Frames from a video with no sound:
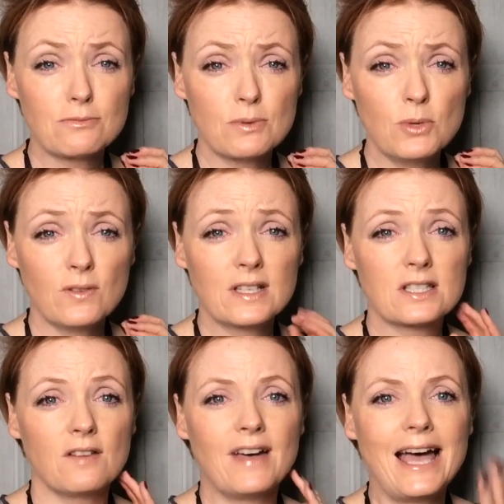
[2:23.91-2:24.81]
removing
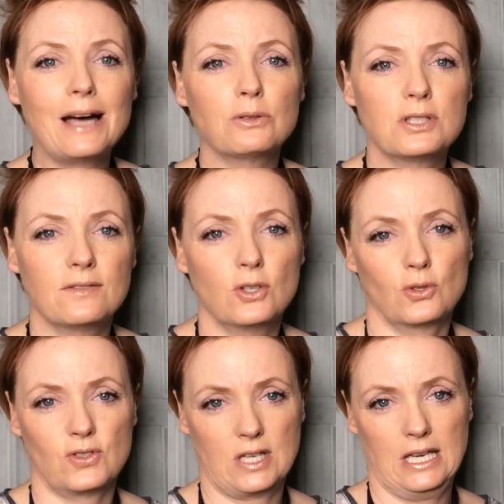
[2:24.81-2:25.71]
stuff out of
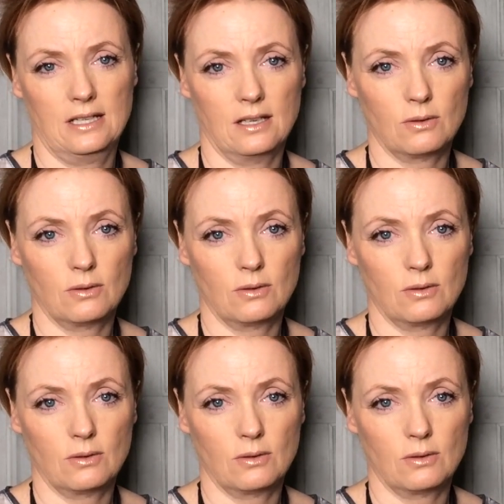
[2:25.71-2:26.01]
your skin.